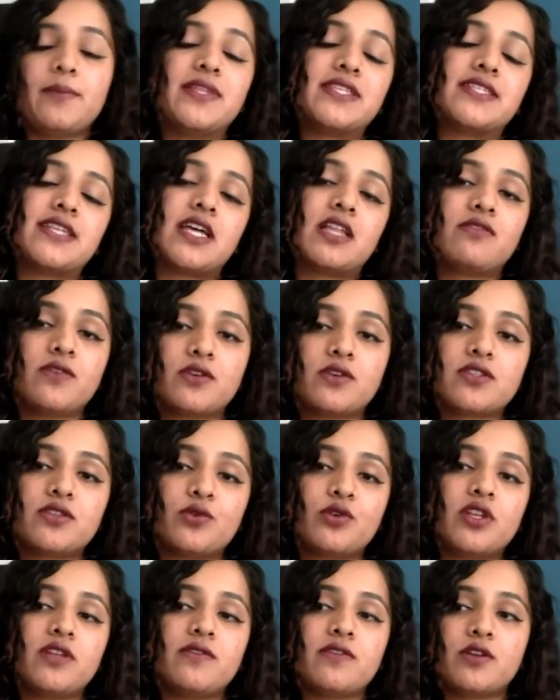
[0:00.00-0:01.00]
I mean, Satvik was
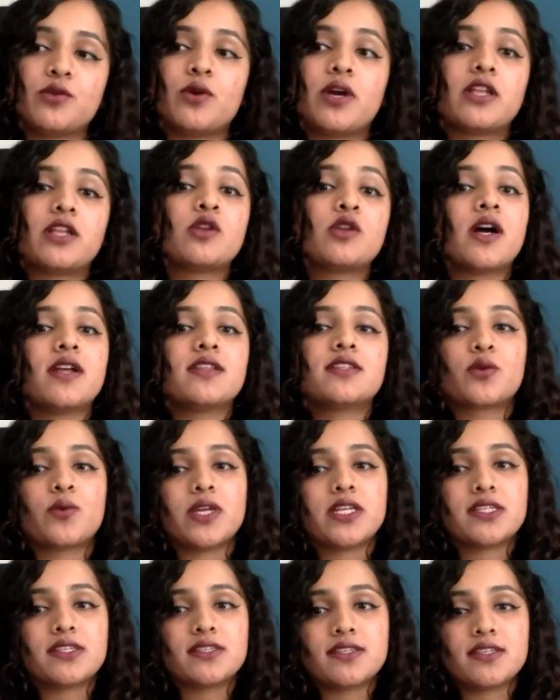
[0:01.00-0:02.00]
the only one who had to answer
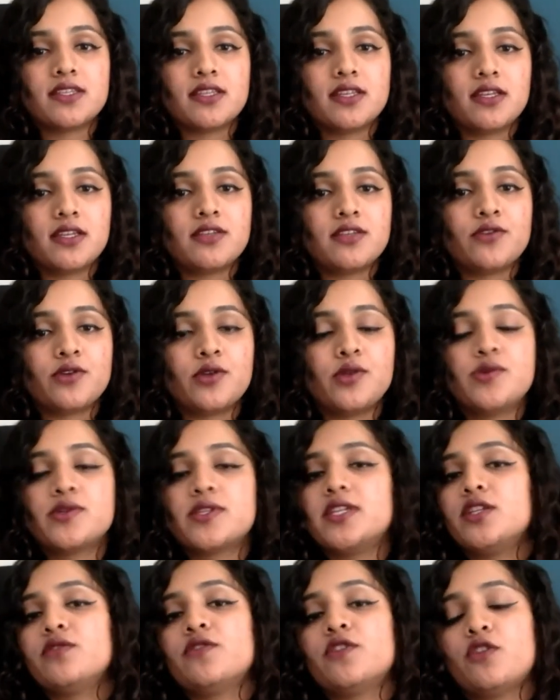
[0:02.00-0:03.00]
questions in the interview. You
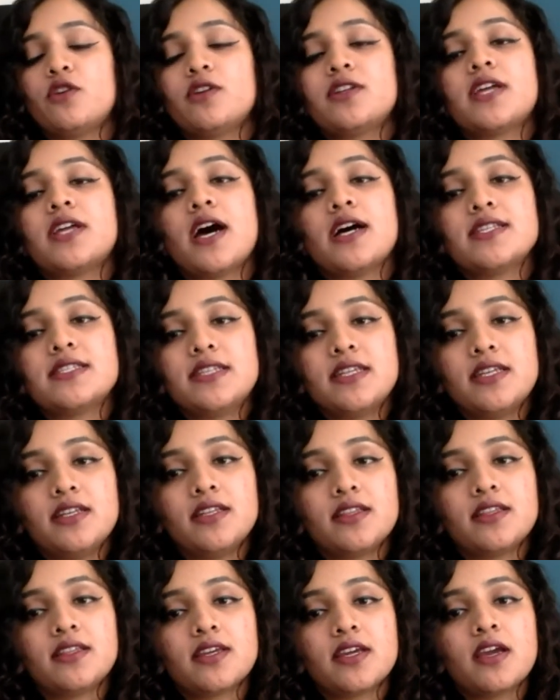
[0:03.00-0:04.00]
said you were not asked
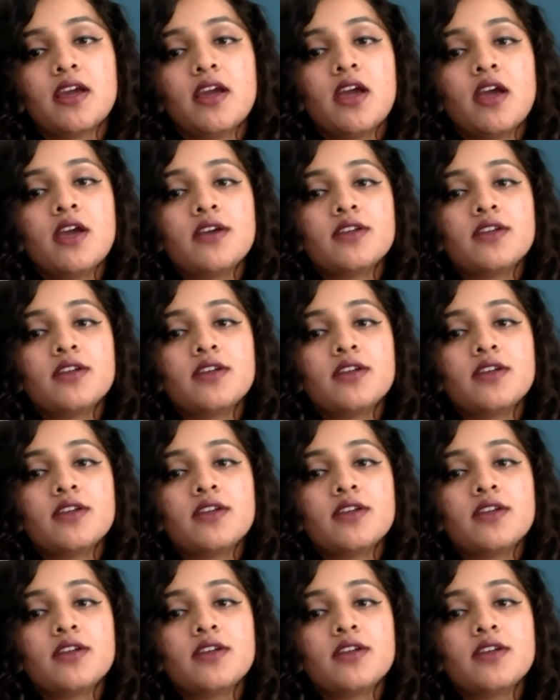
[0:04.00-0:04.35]
anything.